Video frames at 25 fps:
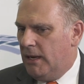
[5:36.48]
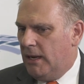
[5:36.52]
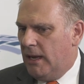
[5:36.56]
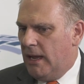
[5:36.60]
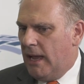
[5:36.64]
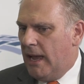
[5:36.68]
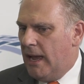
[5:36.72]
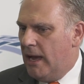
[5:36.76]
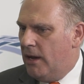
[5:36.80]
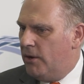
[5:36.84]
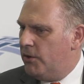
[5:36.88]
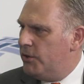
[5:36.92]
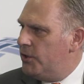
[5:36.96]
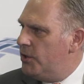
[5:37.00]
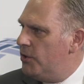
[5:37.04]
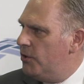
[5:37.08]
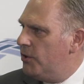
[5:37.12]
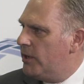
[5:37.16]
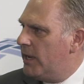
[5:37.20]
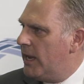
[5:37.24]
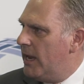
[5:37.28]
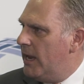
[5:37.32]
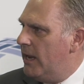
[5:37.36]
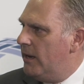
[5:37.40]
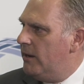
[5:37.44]
How do you
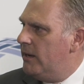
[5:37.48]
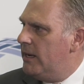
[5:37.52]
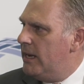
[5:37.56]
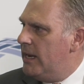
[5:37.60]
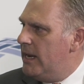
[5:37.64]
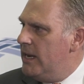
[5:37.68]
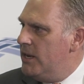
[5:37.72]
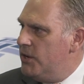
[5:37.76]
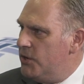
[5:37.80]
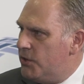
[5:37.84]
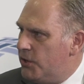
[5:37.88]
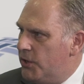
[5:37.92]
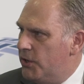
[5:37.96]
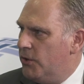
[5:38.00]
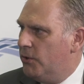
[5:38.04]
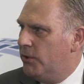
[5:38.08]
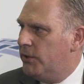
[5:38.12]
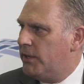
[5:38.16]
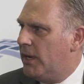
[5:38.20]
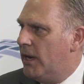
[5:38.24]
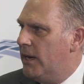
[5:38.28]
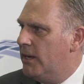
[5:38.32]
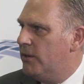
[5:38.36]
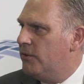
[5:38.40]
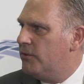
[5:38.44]
get into your
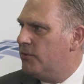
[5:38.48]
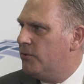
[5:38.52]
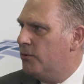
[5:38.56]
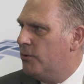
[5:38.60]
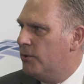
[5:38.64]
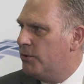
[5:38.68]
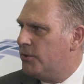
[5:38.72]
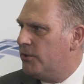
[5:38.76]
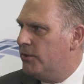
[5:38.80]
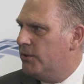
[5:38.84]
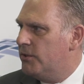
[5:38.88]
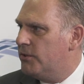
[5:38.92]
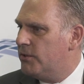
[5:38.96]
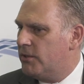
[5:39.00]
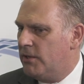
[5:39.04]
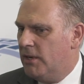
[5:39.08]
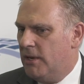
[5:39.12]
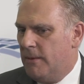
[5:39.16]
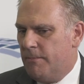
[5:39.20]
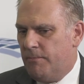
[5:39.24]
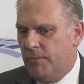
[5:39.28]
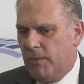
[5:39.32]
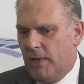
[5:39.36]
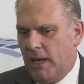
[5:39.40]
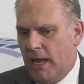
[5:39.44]
data sources,
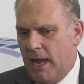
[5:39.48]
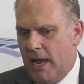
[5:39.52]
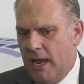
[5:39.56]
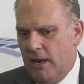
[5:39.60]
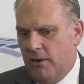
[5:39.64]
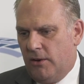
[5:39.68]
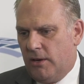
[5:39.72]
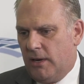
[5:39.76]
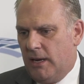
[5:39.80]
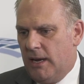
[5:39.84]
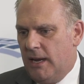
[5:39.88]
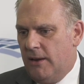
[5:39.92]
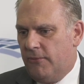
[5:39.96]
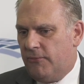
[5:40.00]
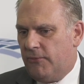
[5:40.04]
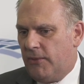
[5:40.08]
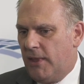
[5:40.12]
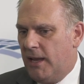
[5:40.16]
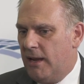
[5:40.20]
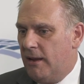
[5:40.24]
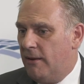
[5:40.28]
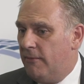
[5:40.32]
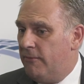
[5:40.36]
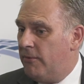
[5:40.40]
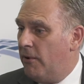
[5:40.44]
and if
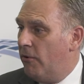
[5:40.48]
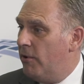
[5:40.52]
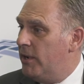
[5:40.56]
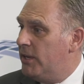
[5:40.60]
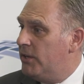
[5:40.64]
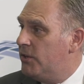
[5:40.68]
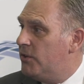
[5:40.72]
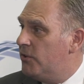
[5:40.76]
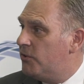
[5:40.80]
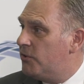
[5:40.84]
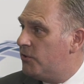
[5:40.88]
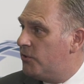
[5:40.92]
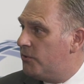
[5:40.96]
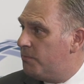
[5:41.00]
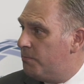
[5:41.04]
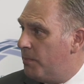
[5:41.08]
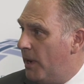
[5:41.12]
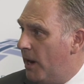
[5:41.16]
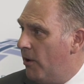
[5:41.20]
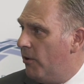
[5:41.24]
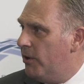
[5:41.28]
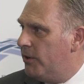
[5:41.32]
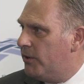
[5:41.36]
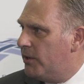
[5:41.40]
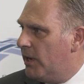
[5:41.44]
they are very
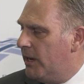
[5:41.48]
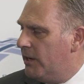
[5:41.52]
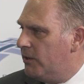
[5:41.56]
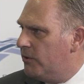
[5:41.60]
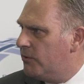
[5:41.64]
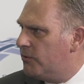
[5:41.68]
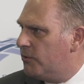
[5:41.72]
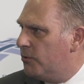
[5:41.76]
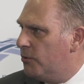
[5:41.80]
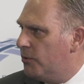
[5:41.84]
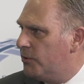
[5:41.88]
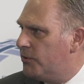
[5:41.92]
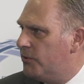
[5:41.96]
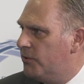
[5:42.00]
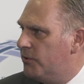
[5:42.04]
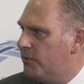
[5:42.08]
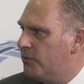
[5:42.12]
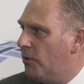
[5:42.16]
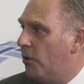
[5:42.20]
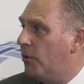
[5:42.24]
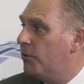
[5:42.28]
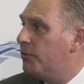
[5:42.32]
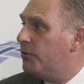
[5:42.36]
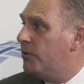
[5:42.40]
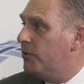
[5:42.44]
disparate data sources,
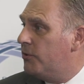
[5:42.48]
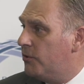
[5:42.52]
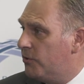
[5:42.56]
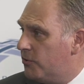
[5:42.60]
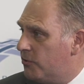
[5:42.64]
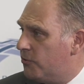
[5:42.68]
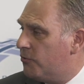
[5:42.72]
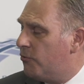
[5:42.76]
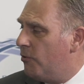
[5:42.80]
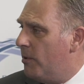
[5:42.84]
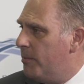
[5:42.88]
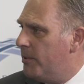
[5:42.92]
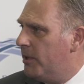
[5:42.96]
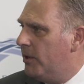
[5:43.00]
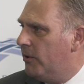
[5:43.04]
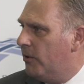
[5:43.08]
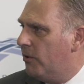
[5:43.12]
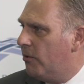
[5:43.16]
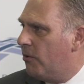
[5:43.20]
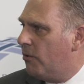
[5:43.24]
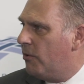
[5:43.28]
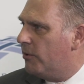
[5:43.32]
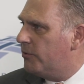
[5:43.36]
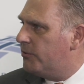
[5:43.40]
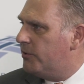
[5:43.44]
also distributed
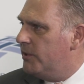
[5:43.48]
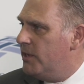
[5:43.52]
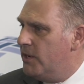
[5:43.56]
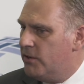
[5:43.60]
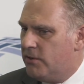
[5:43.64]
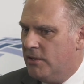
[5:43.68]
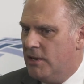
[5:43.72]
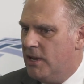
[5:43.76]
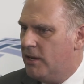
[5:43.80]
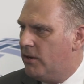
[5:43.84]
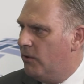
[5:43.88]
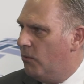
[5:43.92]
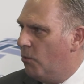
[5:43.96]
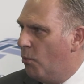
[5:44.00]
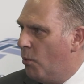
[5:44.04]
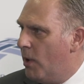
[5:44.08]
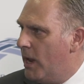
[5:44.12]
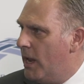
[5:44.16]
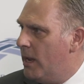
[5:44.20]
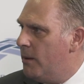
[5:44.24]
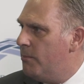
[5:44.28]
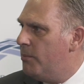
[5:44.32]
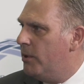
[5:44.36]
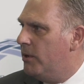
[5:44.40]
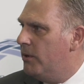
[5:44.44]
across the internet and
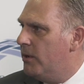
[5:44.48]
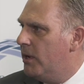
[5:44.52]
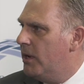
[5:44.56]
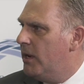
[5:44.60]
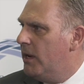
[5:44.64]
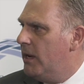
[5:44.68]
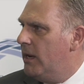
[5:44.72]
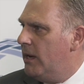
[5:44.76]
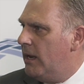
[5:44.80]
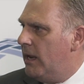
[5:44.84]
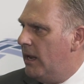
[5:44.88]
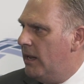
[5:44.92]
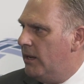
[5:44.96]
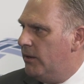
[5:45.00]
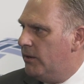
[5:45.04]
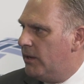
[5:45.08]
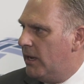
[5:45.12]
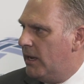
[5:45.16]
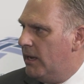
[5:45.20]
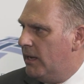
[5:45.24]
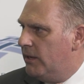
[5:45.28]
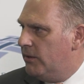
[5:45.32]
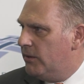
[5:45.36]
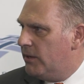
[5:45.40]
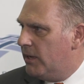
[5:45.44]
web
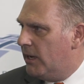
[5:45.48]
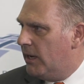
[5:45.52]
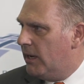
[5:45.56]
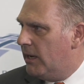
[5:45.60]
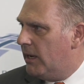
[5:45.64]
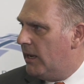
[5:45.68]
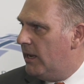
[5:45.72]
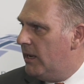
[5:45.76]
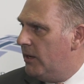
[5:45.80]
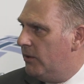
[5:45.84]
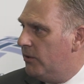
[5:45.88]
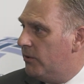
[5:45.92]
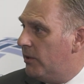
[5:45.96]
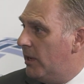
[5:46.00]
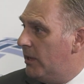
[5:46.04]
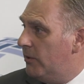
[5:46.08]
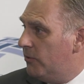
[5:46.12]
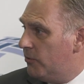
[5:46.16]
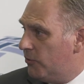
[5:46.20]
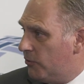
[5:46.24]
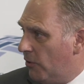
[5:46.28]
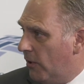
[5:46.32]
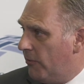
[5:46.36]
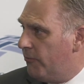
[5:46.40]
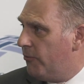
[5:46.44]
and
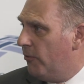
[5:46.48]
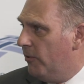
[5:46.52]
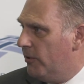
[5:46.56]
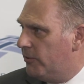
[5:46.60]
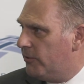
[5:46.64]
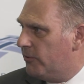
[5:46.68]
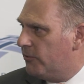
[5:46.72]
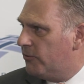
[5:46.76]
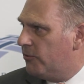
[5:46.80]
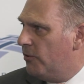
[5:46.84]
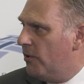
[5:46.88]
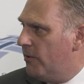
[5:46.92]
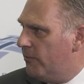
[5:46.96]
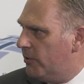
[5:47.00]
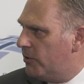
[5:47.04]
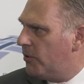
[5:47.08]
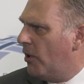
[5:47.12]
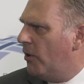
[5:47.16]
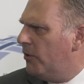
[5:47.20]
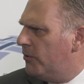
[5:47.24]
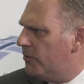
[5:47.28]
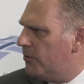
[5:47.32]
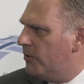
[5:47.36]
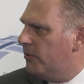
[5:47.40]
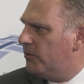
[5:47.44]
software as a service
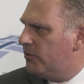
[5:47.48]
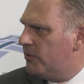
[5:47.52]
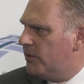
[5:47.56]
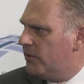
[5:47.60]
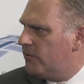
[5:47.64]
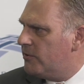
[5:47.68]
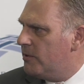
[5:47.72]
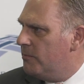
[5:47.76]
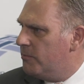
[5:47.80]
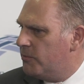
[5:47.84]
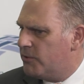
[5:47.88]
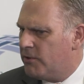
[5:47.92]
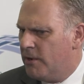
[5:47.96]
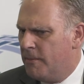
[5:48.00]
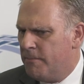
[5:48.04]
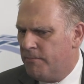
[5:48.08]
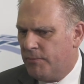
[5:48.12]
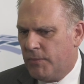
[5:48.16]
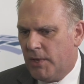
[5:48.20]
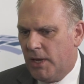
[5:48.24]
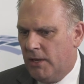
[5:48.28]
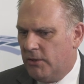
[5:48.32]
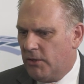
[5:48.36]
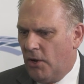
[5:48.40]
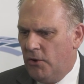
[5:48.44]
hosted systems,
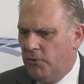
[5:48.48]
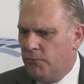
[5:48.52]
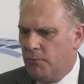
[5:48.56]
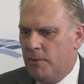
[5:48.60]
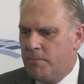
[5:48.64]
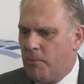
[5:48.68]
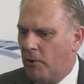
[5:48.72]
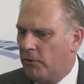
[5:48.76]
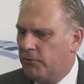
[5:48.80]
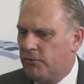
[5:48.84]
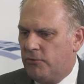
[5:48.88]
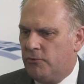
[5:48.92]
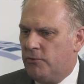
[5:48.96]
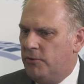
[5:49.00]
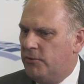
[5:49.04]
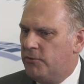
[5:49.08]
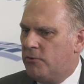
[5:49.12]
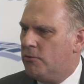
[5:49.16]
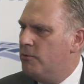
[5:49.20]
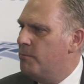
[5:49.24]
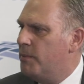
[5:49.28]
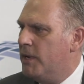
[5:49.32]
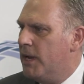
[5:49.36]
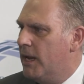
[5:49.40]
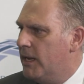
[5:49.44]
those repositories
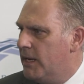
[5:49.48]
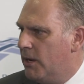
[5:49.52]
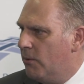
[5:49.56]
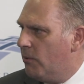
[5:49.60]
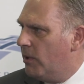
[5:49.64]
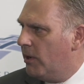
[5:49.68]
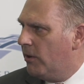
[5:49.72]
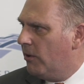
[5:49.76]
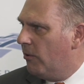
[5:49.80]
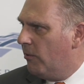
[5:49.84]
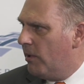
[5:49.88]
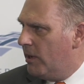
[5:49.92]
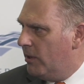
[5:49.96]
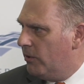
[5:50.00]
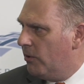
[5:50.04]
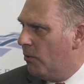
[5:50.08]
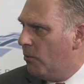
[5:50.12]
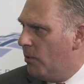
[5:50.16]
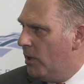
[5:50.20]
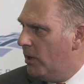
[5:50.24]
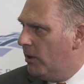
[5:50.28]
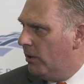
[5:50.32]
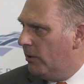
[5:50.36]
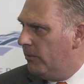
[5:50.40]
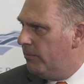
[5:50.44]
could be anywhere around the
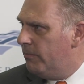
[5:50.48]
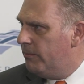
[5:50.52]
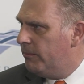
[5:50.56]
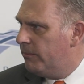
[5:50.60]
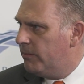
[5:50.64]
world.